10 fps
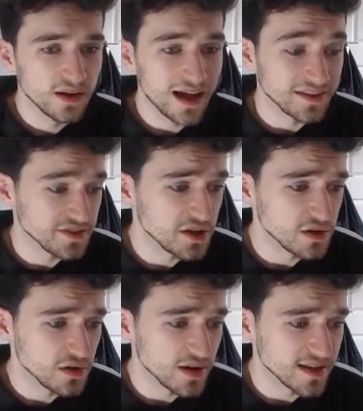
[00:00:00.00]

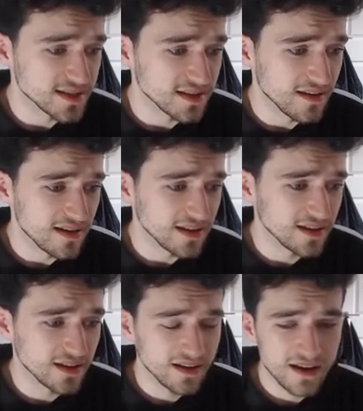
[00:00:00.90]
two, it's
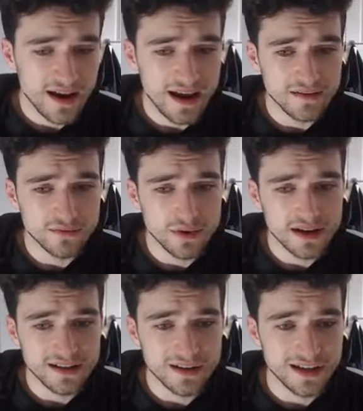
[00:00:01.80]
like, if
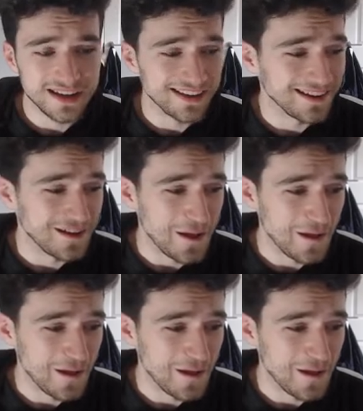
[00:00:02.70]
we're looking at